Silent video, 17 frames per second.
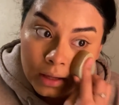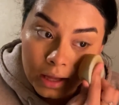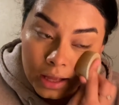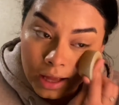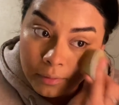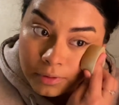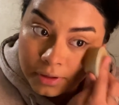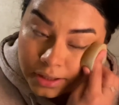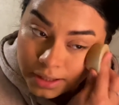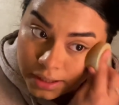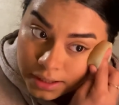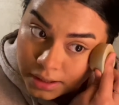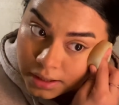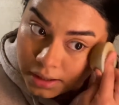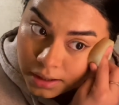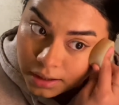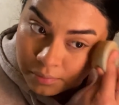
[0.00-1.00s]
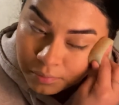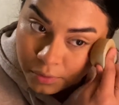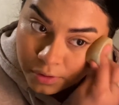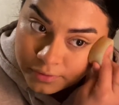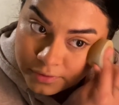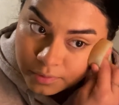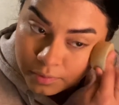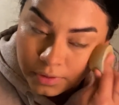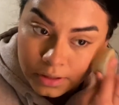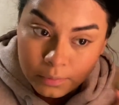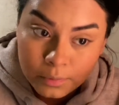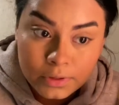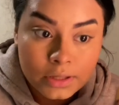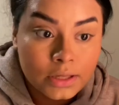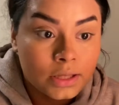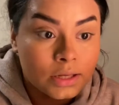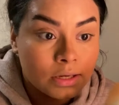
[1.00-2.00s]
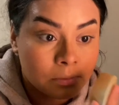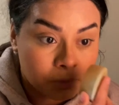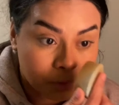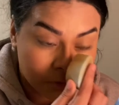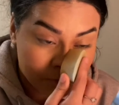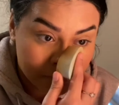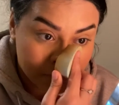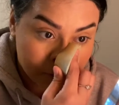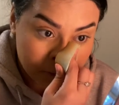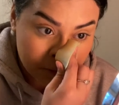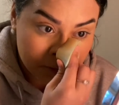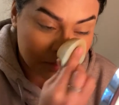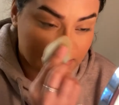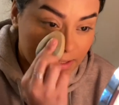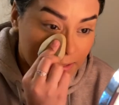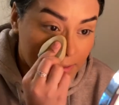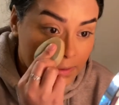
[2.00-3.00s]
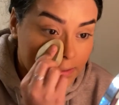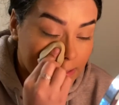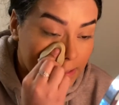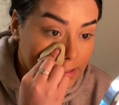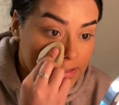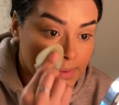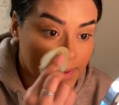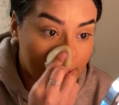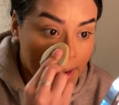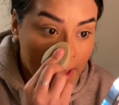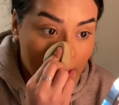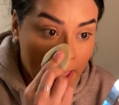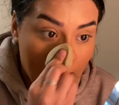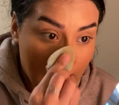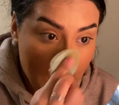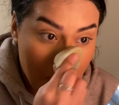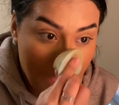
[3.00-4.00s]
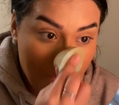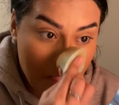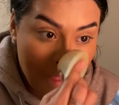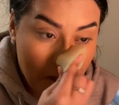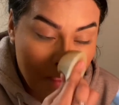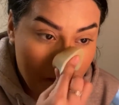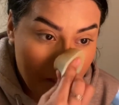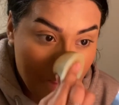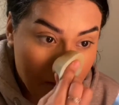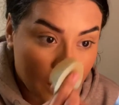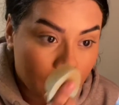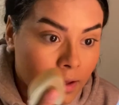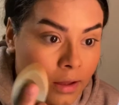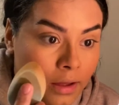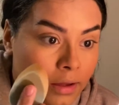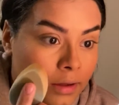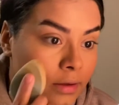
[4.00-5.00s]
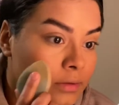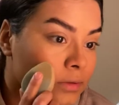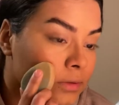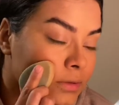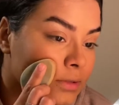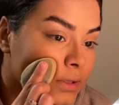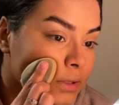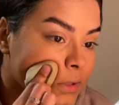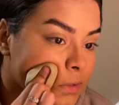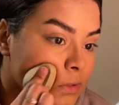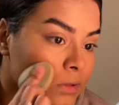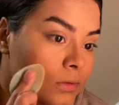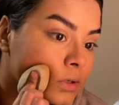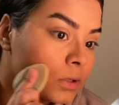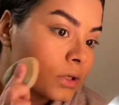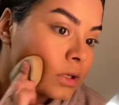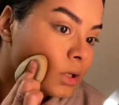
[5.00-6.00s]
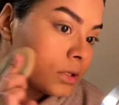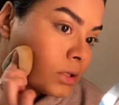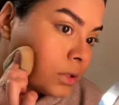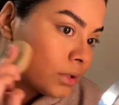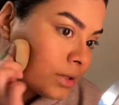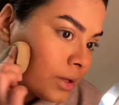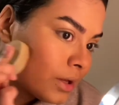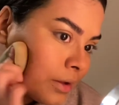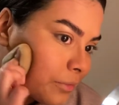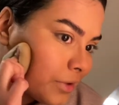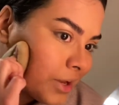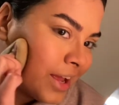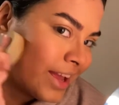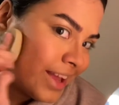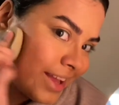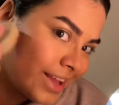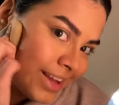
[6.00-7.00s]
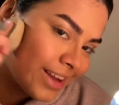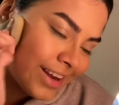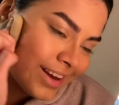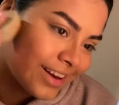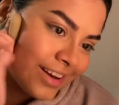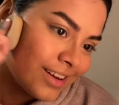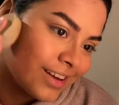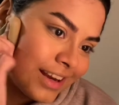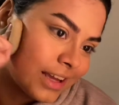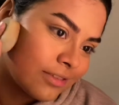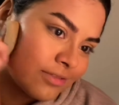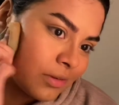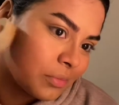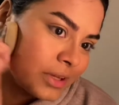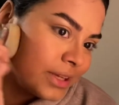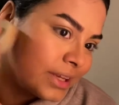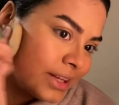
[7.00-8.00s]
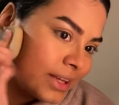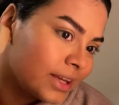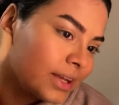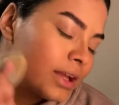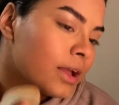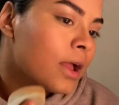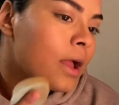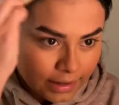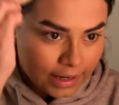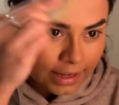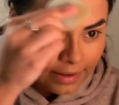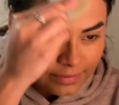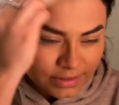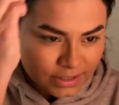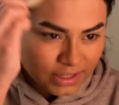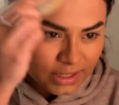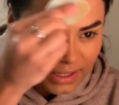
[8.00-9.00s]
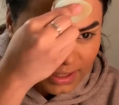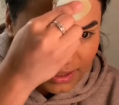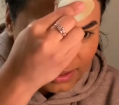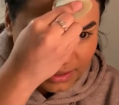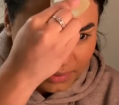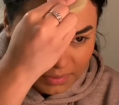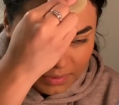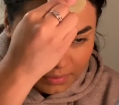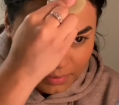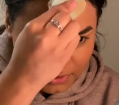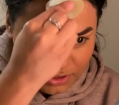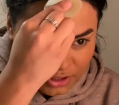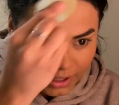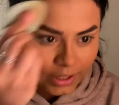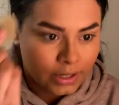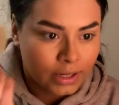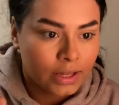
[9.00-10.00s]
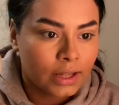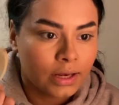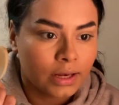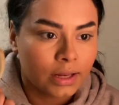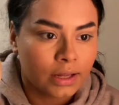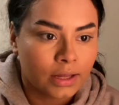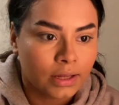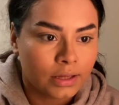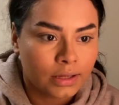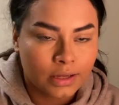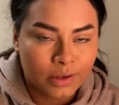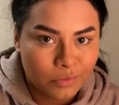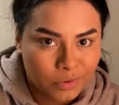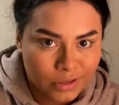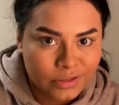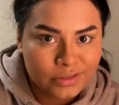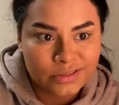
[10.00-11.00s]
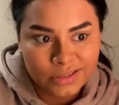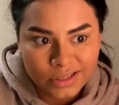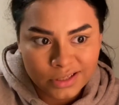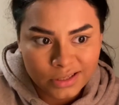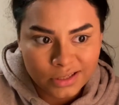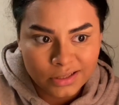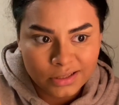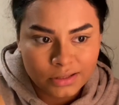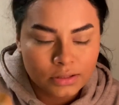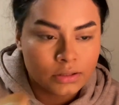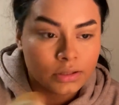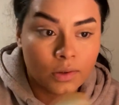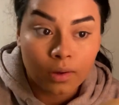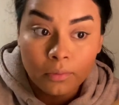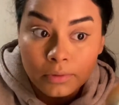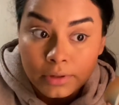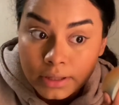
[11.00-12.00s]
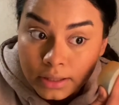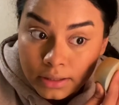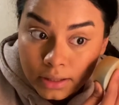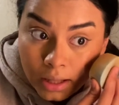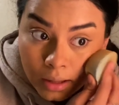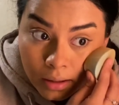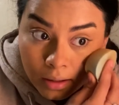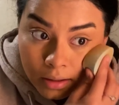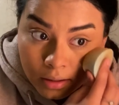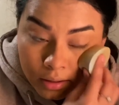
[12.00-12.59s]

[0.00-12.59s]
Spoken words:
I want to get a Morphe one. I want to get a Morphe continuous setting spray. Ugh, those look so good. Girl, like, if I'm eating, like, I've seen other people try it and like it works good, so I want to get that.